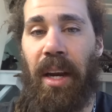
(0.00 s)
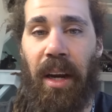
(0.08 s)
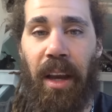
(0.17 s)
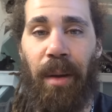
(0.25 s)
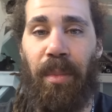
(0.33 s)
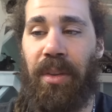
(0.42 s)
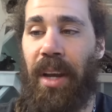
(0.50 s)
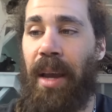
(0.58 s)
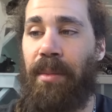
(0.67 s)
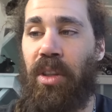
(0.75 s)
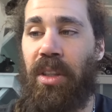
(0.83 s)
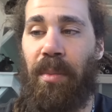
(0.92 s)
it a couple
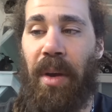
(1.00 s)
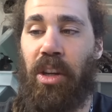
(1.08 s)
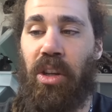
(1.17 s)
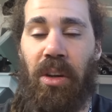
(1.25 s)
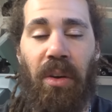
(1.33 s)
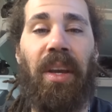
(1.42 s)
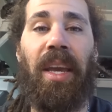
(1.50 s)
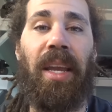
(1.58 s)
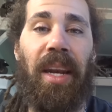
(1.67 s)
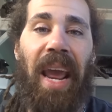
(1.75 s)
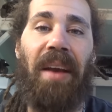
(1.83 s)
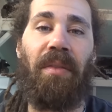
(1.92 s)
times just to make sure you're
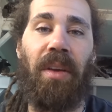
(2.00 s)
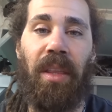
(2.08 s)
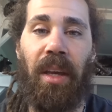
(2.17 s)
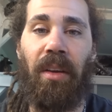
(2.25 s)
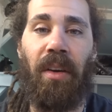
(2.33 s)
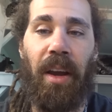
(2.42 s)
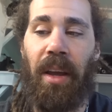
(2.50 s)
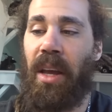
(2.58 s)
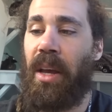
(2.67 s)
getting everything, right?